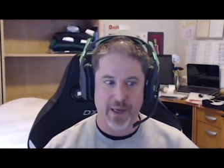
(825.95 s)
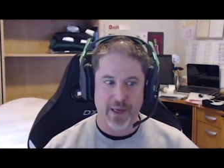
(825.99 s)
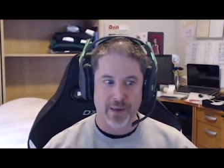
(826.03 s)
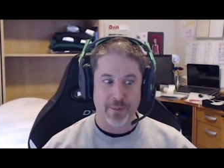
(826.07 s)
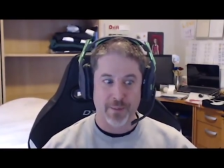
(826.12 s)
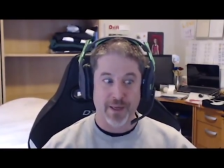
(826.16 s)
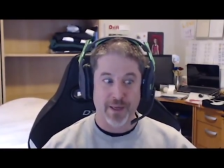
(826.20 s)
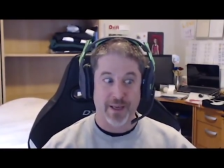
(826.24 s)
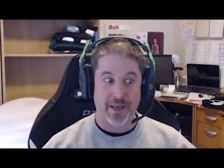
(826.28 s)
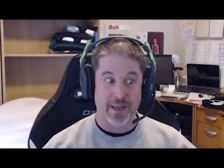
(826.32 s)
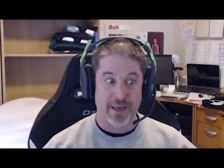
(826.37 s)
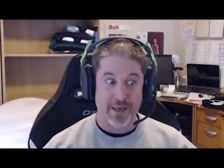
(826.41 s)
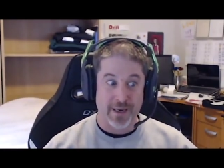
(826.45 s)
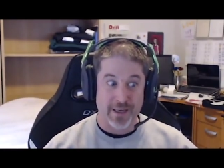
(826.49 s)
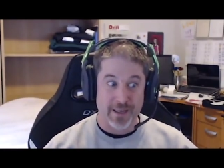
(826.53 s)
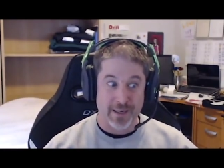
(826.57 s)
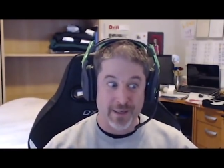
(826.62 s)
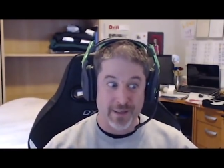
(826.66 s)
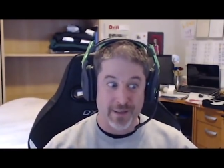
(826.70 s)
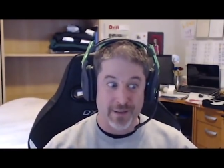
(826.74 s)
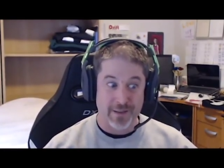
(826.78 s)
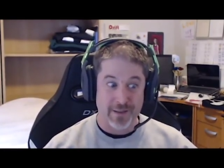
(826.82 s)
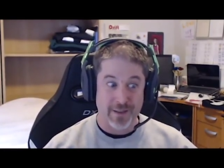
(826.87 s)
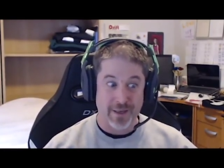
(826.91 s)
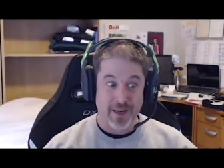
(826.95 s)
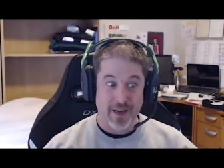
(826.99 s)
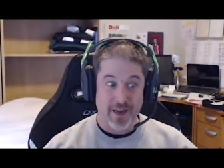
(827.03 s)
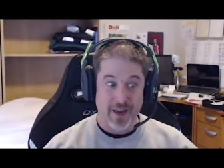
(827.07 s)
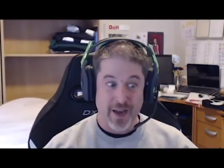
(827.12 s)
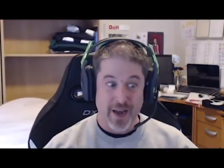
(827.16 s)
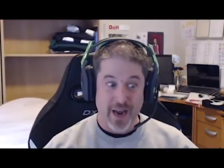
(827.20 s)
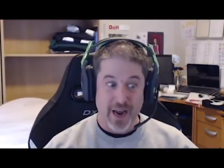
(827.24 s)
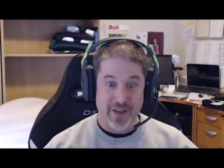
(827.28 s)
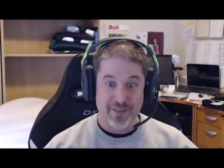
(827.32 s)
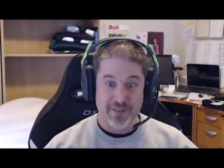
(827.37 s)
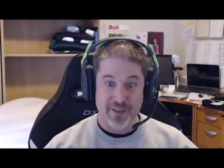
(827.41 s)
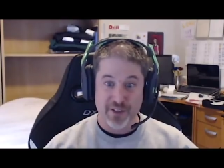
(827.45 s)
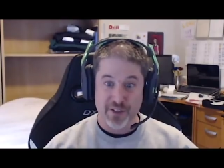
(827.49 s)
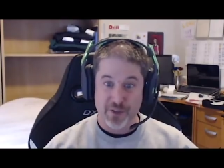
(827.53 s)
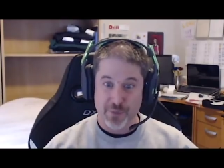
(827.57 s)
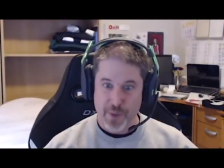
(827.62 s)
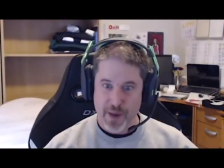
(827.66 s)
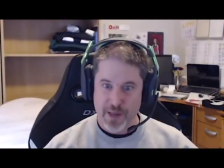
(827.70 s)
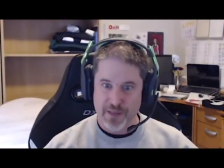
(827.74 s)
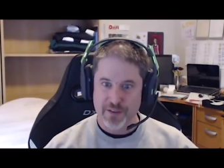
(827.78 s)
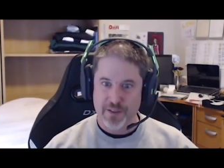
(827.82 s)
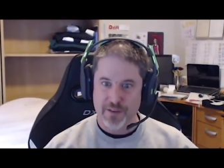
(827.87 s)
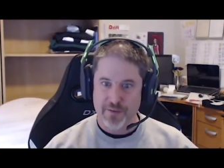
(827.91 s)
And I'm like, you know, as
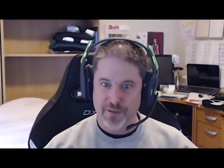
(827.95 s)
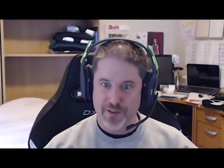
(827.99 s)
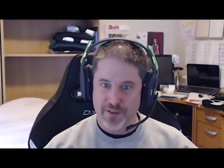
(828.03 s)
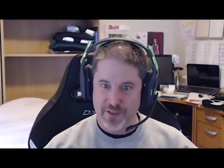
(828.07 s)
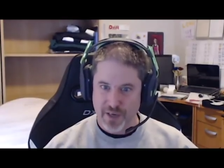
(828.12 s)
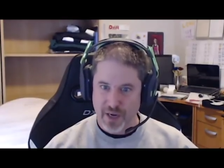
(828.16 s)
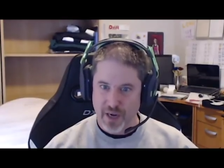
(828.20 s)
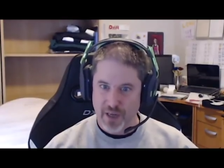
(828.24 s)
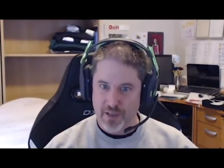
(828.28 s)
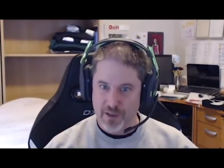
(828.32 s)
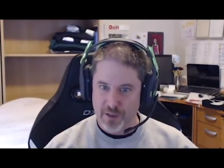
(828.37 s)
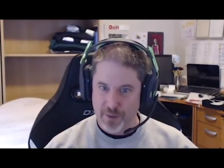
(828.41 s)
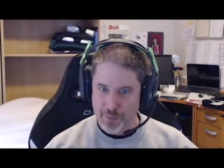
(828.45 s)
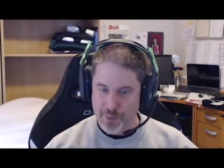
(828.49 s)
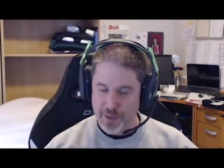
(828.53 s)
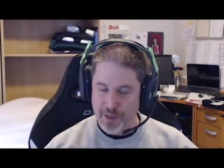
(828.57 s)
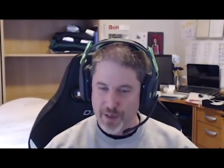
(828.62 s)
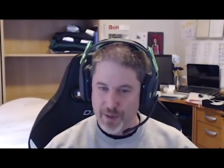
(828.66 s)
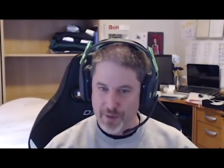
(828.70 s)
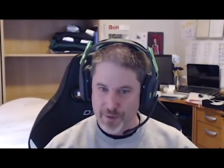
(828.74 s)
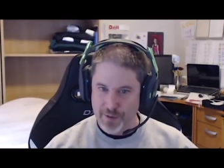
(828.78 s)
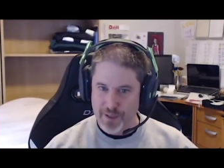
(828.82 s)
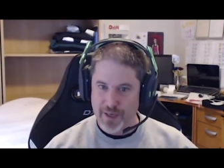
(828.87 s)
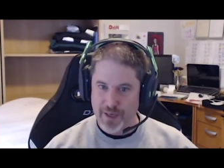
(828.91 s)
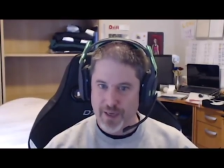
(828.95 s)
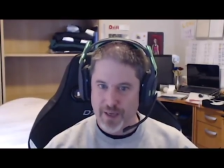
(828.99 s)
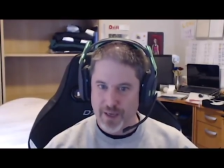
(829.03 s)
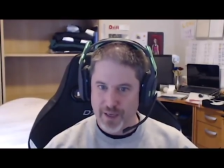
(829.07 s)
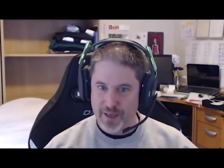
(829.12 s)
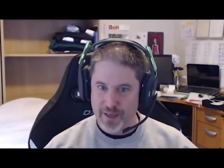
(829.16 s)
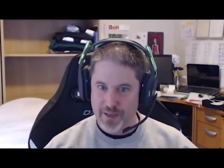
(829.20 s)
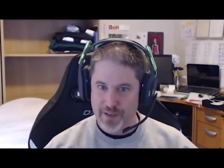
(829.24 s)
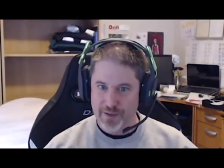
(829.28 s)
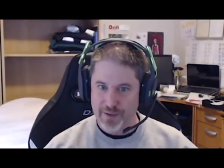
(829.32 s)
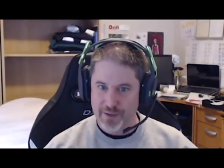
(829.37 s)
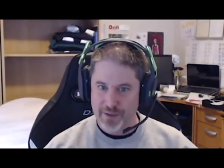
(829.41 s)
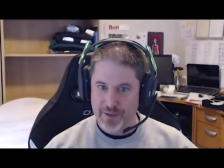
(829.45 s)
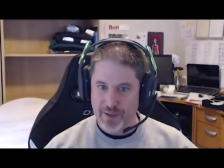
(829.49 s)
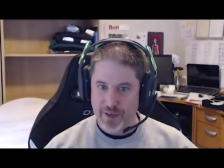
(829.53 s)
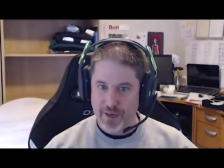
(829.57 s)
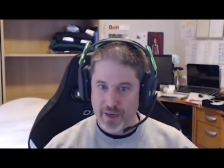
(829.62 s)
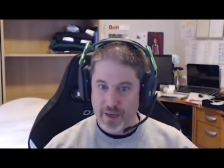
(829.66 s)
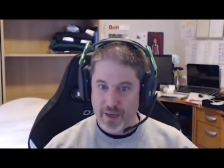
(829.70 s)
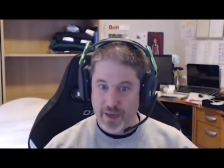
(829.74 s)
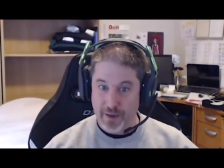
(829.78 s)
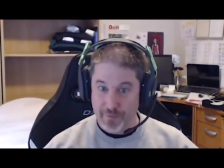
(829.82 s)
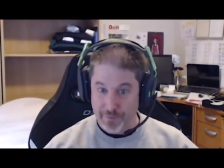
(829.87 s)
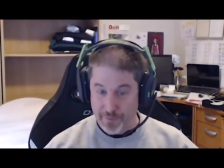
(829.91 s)
expensive as color POD is,
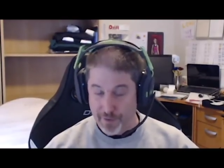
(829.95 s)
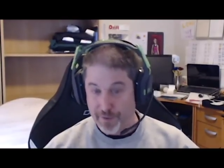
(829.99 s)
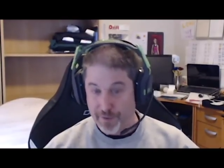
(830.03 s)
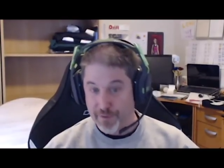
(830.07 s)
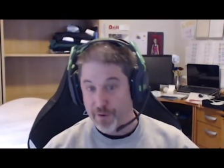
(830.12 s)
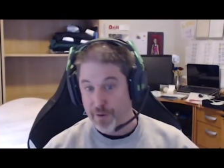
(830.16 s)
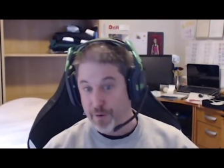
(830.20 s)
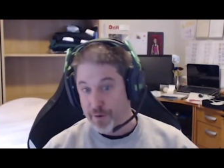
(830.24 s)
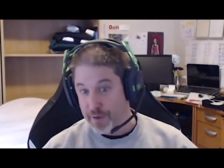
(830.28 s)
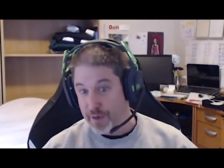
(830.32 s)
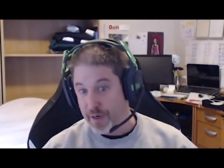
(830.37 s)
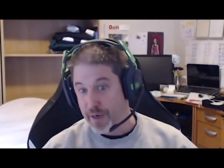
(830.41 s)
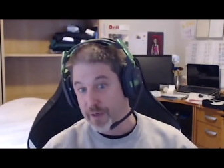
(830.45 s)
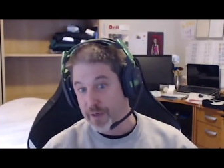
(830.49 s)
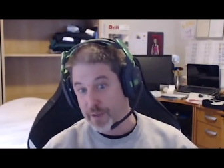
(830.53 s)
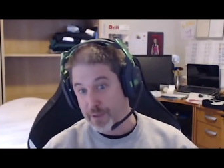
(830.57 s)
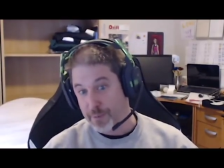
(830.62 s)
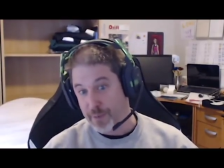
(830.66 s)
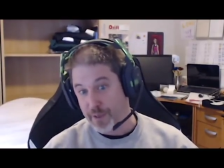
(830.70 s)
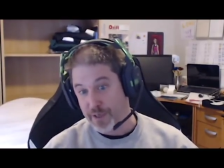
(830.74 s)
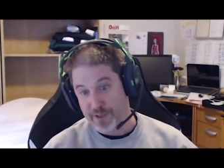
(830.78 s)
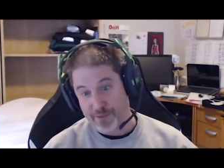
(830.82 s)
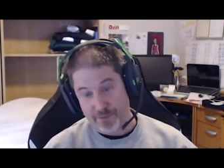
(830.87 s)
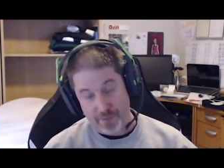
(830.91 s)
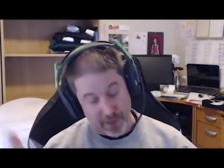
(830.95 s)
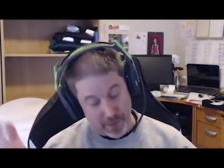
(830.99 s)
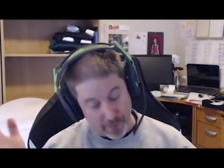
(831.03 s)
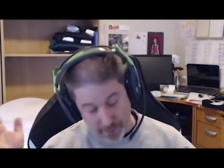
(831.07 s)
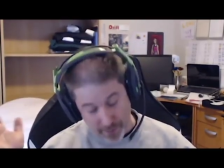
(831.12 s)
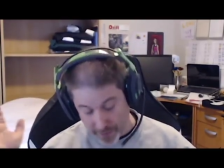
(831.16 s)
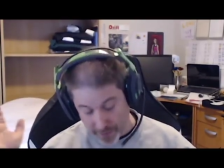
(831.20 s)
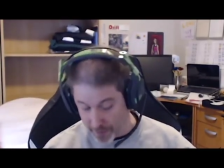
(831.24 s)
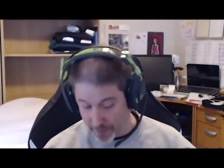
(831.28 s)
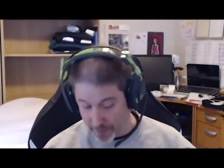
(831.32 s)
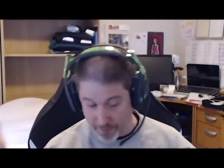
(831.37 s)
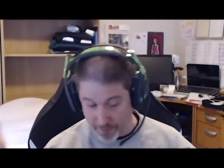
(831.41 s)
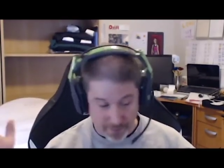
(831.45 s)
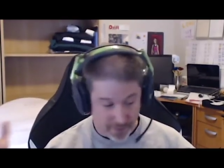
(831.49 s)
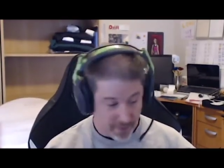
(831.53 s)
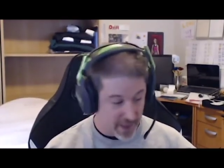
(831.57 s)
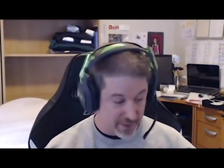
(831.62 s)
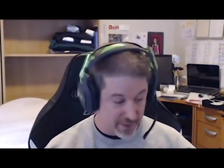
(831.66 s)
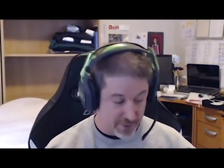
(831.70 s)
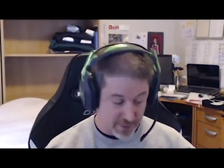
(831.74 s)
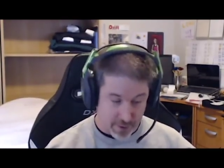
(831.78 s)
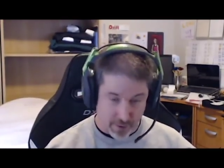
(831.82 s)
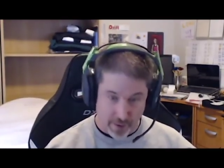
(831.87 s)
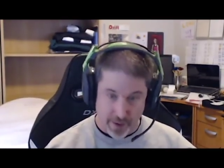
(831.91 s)
if you're throwing a hundred bucks my way,
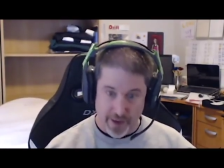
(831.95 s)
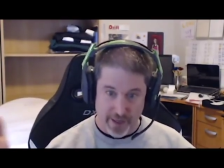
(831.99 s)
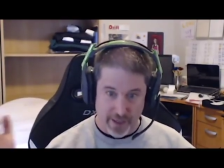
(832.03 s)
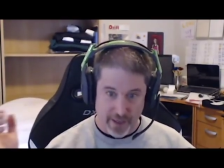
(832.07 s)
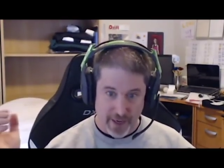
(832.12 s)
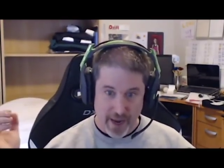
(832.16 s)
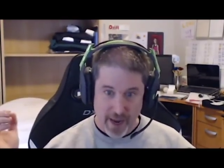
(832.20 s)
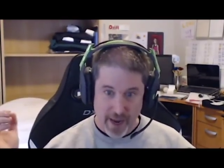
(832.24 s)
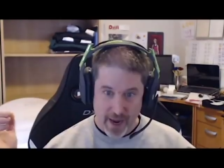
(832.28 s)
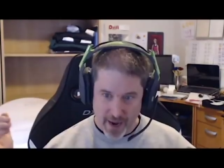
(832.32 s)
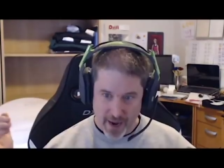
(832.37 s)
that's great.